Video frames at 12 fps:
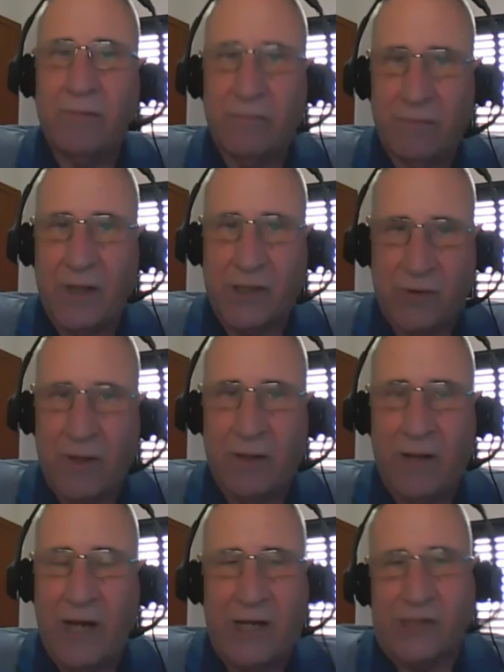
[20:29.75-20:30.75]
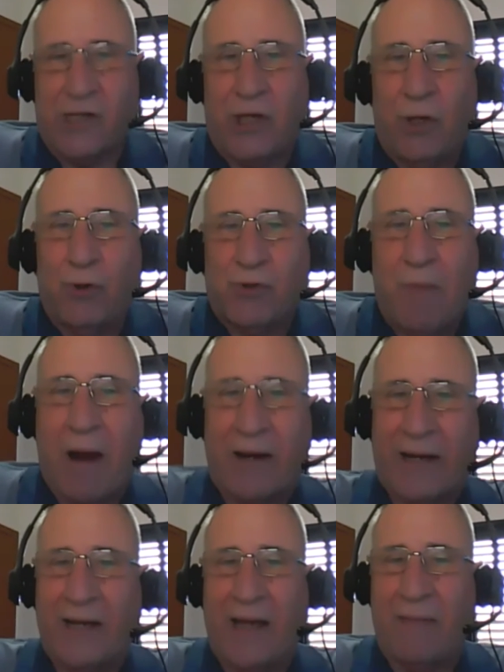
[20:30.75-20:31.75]
That's right. And it's a huge
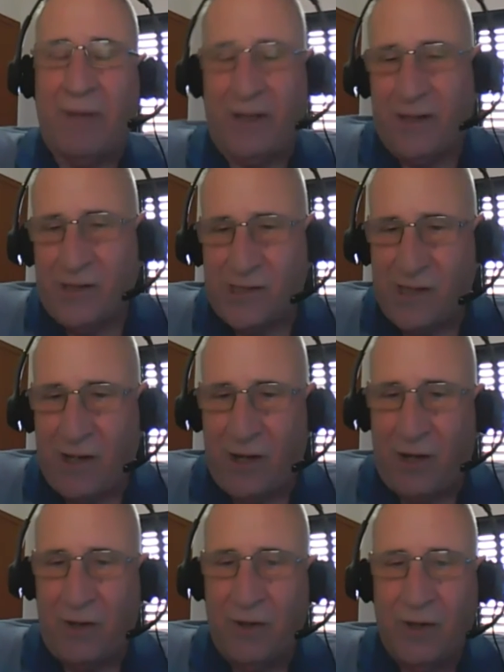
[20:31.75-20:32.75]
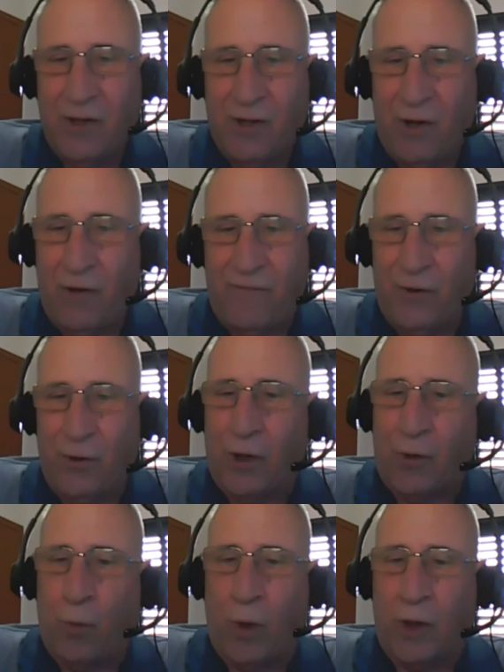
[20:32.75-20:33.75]
market. I mean, there's, if you
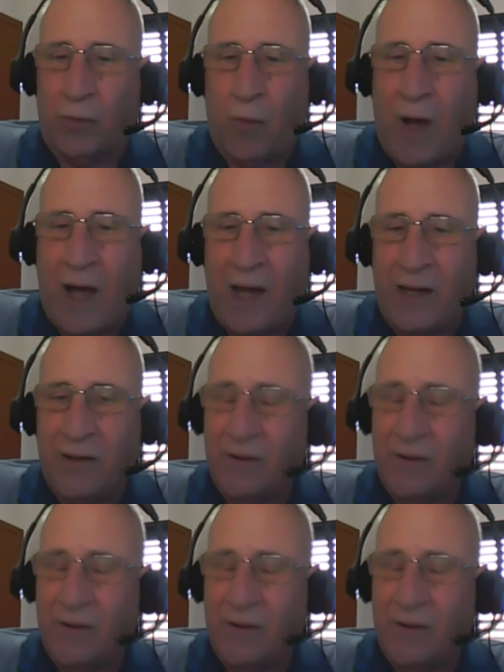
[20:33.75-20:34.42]
look worldwide,